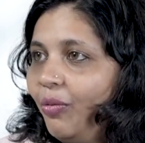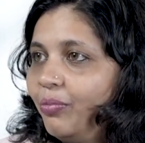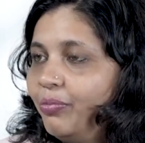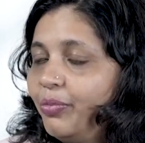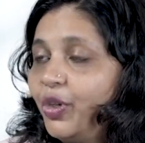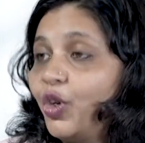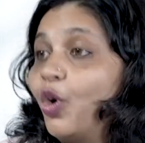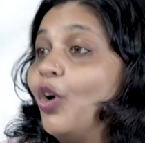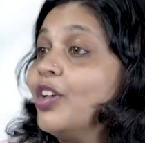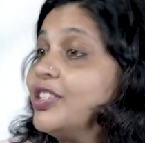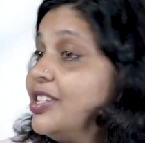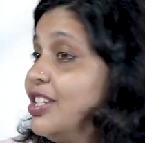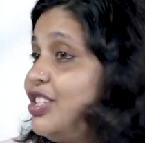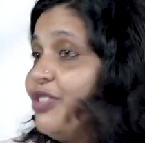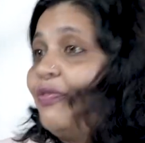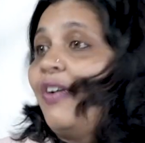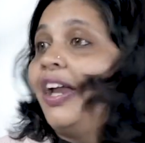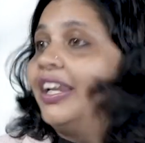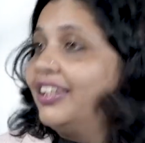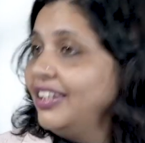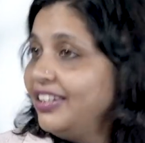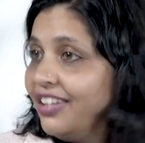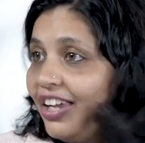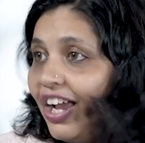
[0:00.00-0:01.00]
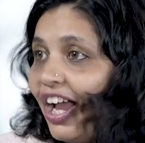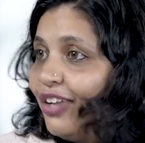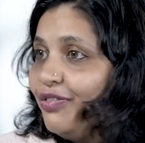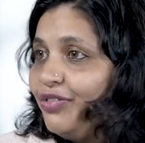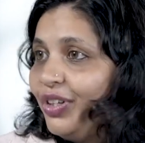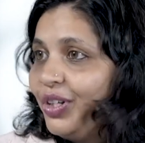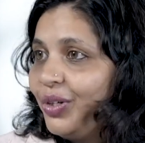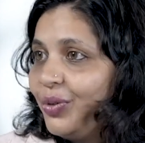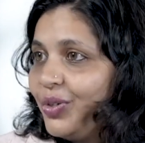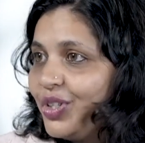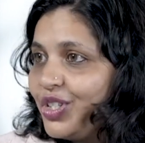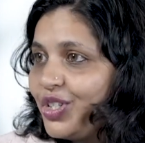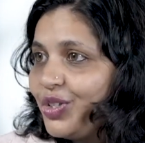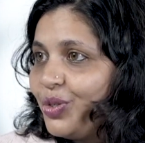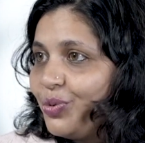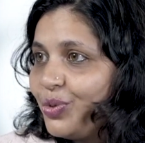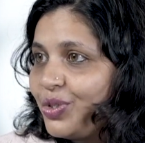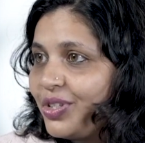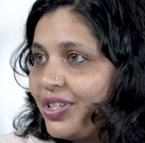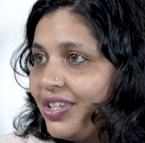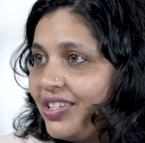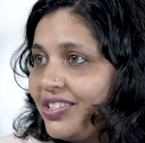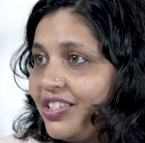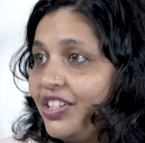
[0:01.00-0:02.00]
because it's finally a high frequency
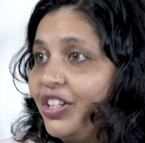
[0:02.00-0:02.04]
use case.